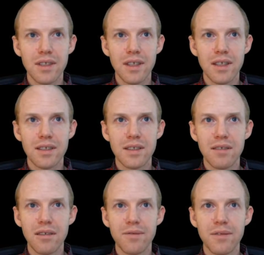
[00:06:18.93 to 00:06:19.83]
like, isn't
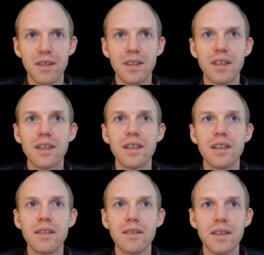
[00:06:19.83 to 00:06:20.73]
there a free thing?
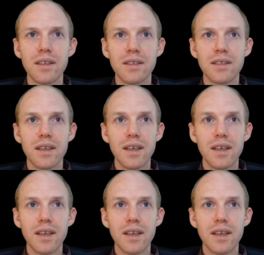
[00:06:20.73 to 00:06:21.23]
And there is.